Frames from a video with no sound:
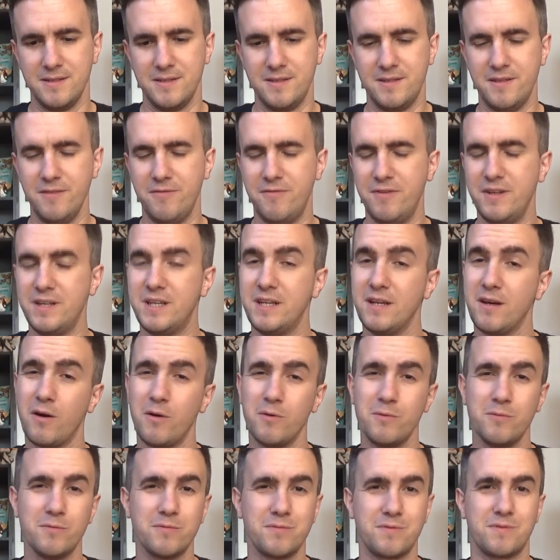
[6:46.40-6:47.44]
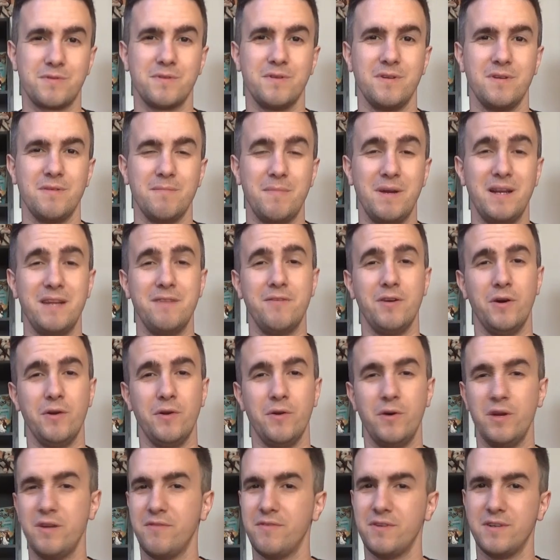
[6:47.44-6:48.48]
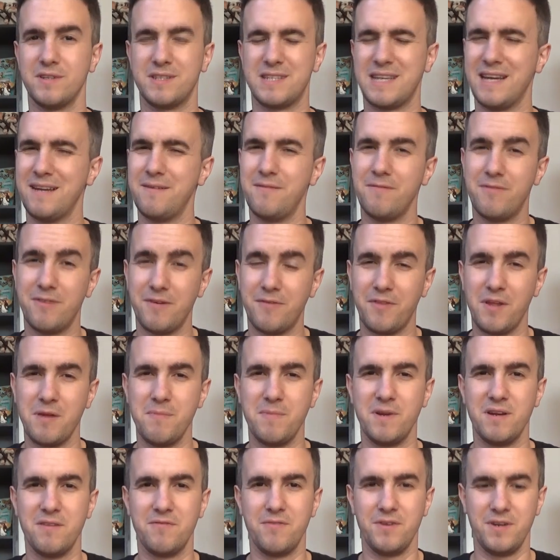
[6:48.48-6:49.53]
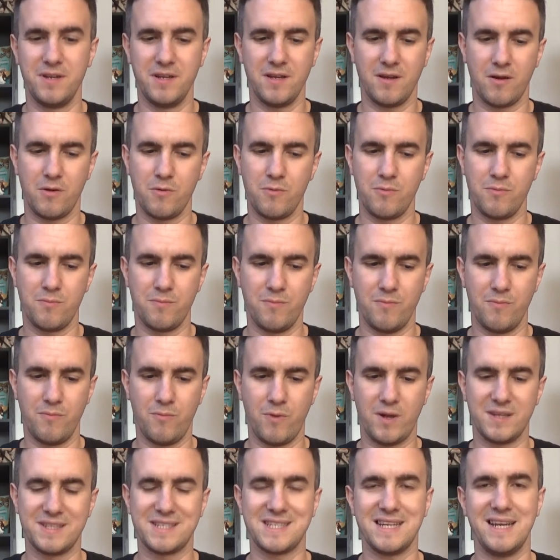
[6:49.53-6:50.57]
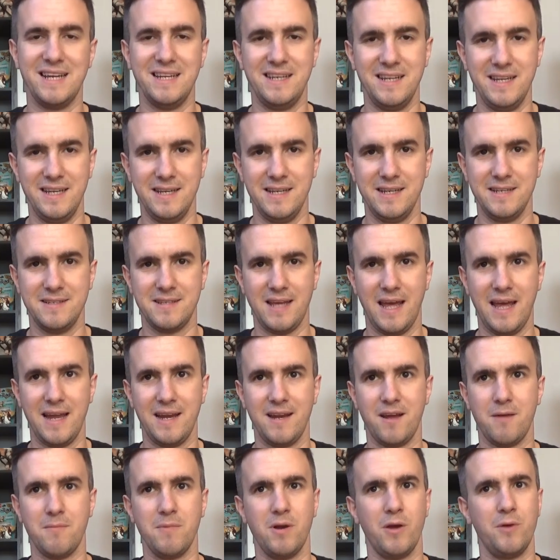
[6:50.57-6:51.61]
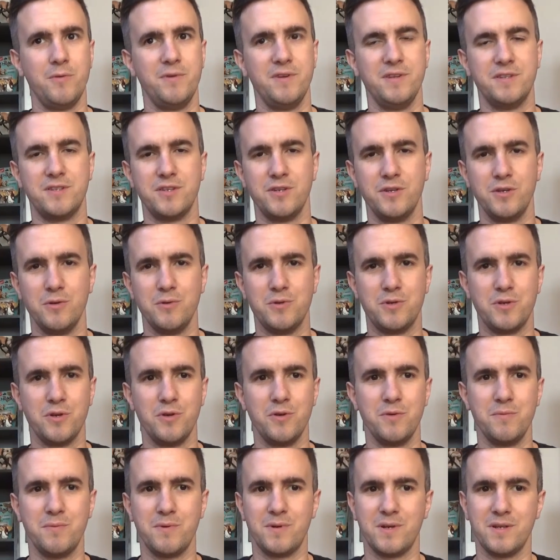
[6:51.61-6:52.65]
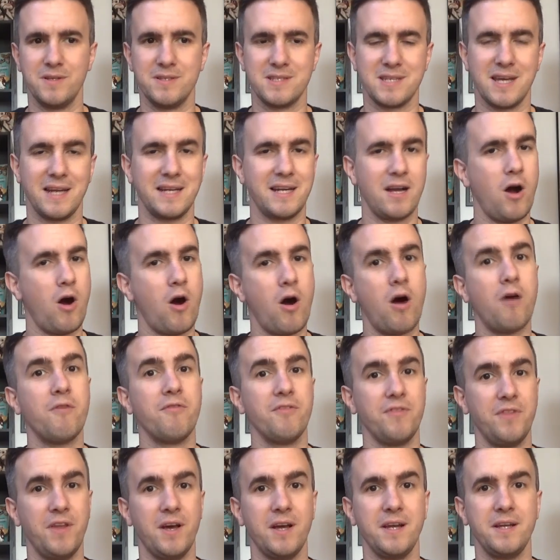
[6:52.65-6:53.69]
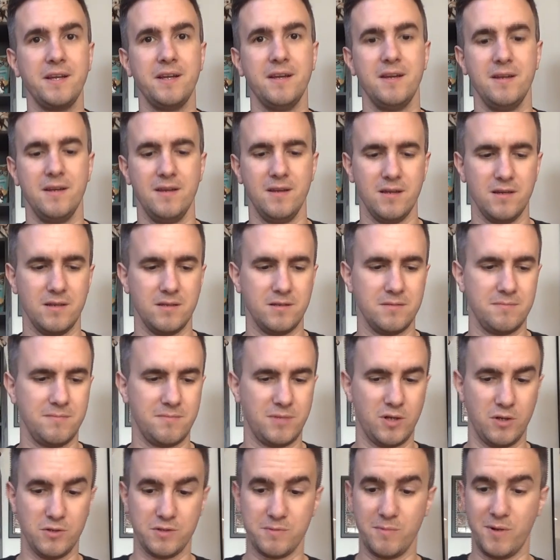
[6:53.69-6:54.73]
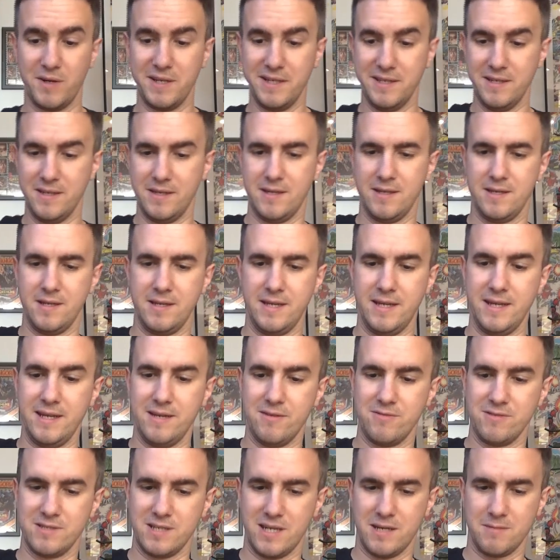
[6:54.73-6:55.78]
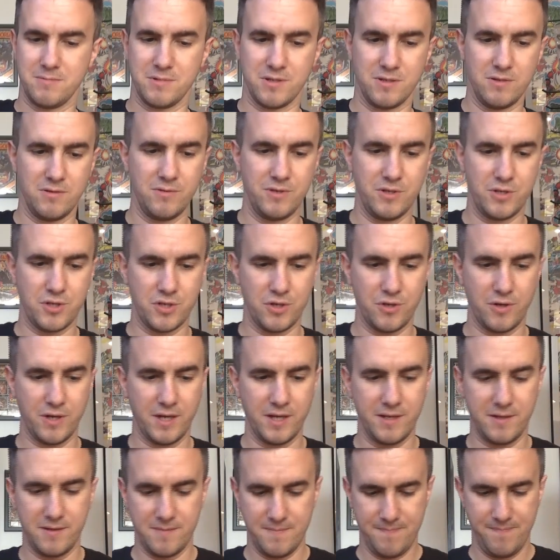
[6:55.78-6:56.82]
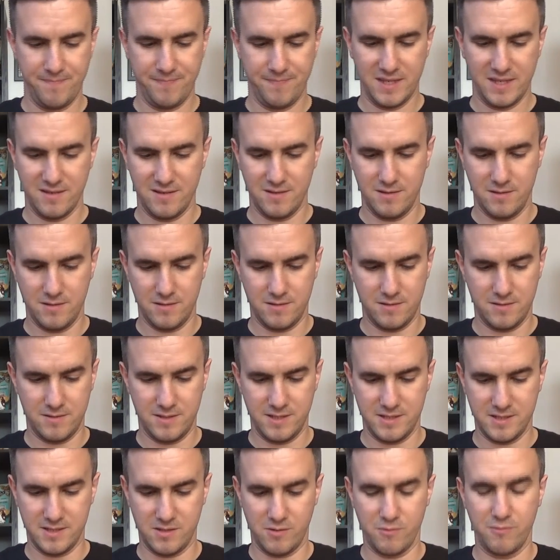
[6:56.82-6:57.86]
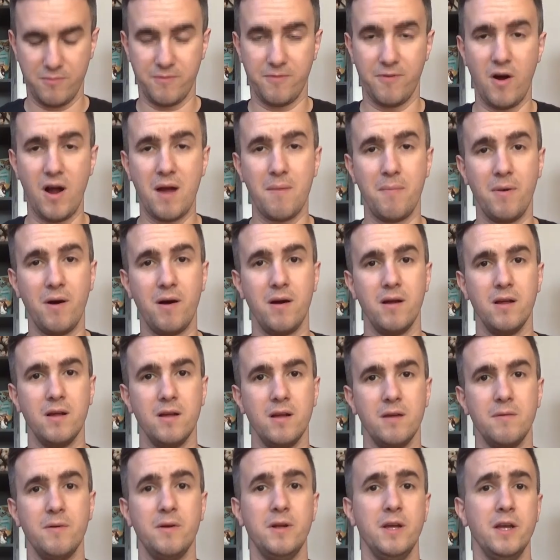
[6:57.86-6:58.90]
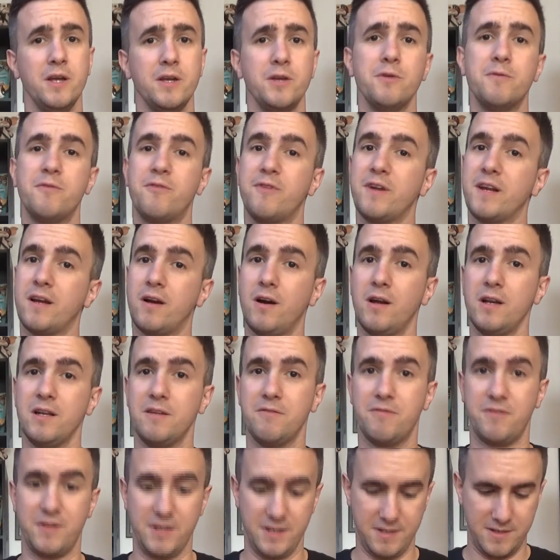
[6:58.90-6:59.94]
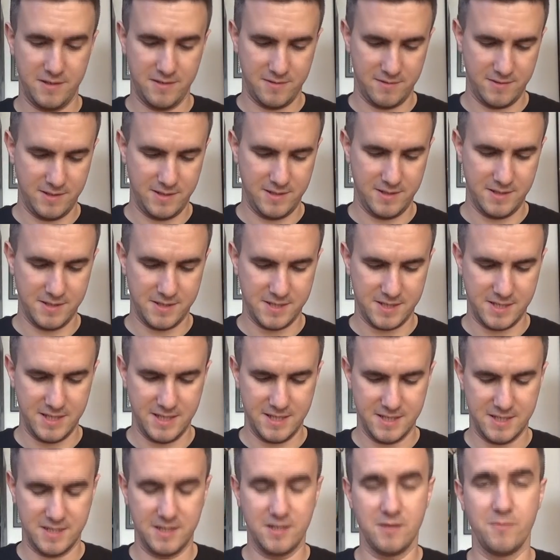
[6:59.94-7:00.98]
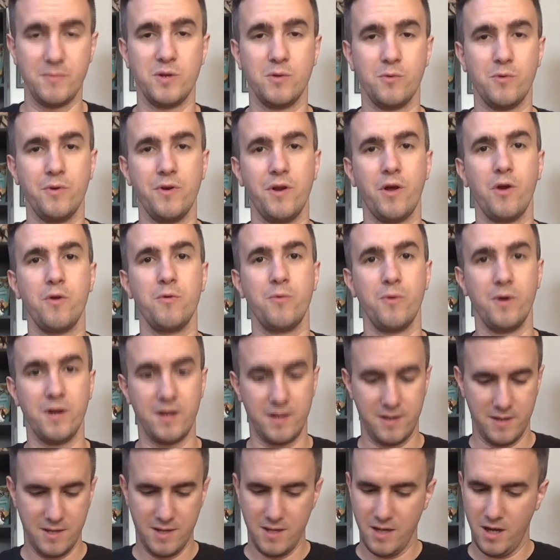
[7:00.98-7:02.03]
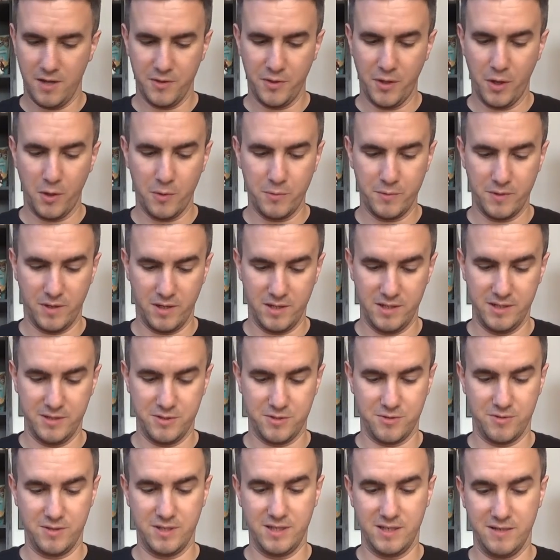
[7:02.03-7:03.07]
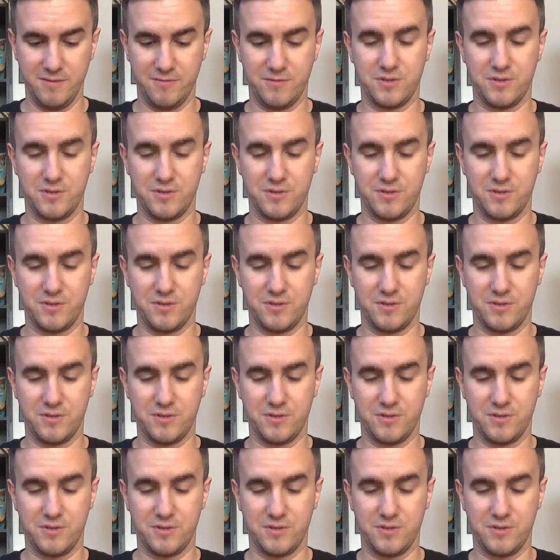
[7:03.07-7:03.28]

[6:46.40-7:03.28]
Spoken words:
the videos, believe it or not, even a 10-15 minute video, once edited and uploaded to YouTube, can take half a day, because my internet here is absolutely shocking. There's no fibre. But you'd think I lived in the sticks in the middle of nowhere. I don't. I literally live